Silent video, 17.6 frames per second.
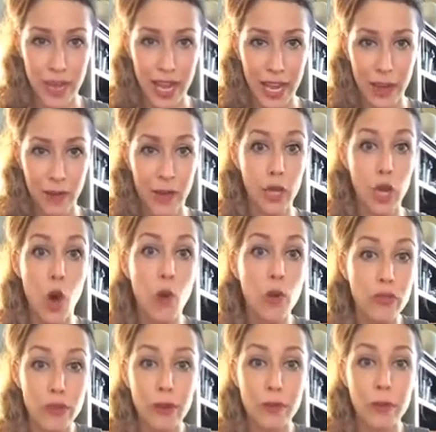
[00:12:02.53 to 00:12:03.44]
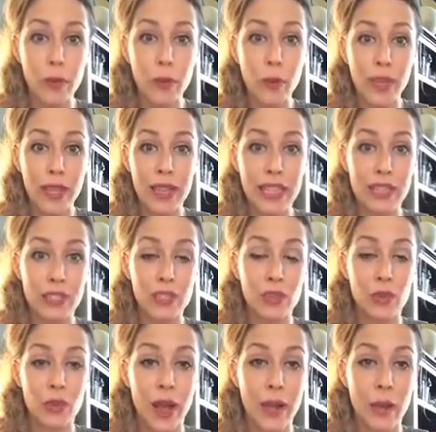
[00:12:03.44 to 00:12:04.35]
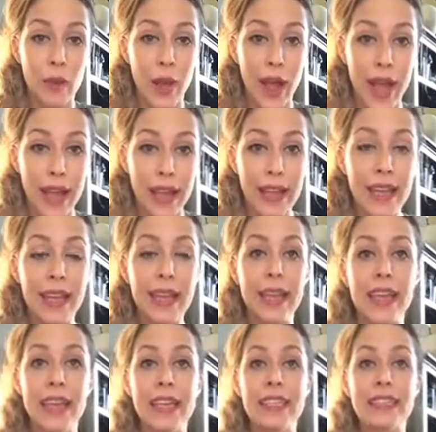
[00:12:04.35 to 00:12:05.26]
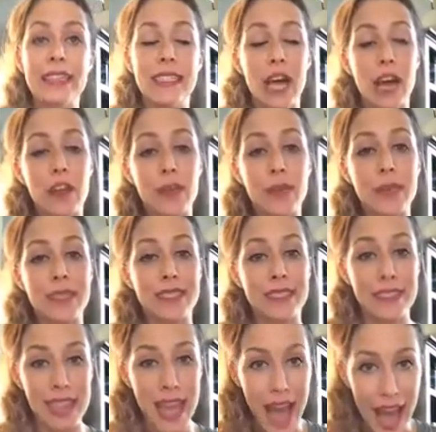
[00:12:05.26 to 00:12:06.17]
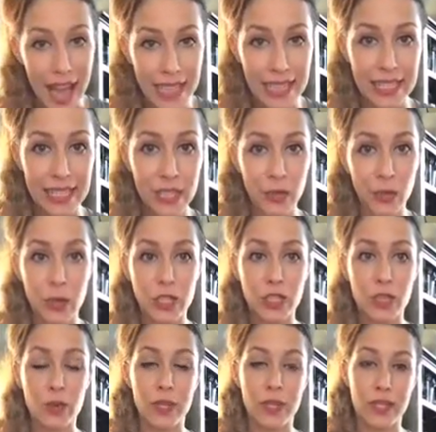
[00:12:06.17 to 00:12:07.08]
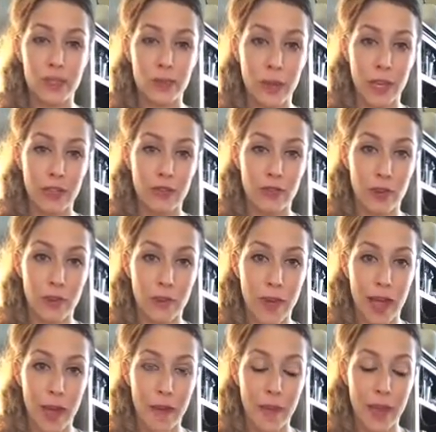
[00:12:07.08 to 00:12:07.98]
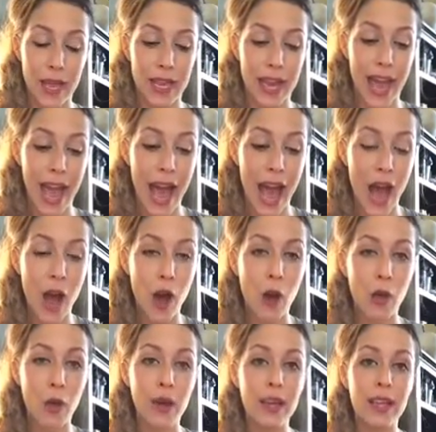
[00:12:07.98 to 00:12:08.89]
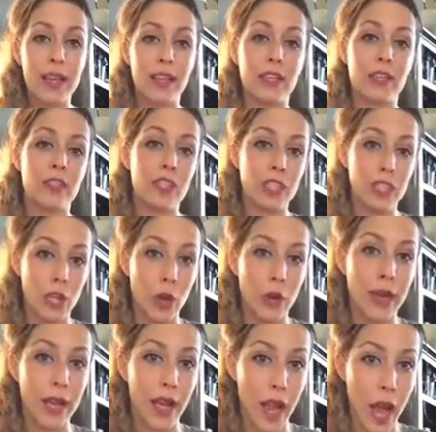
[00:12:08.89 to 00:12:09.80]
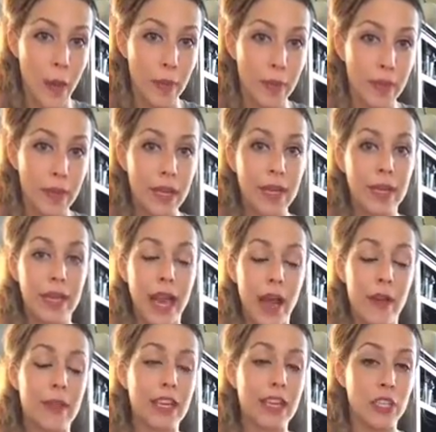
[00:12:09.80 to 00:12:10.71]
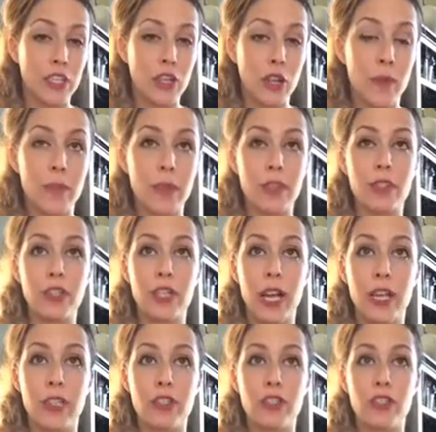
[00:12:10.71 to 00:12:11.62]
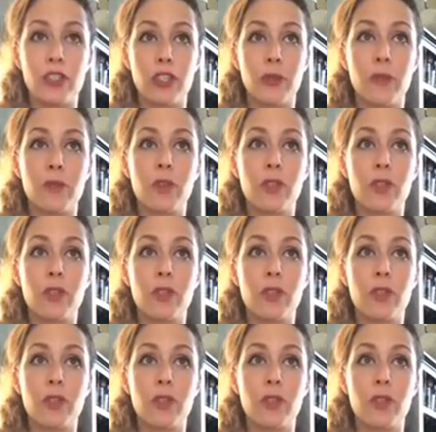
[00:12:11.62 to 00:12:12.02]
How do I know if I'm doing things the right way? Tell them exactly what you expect from them and how they're showing up, how they can show up in your challenge group.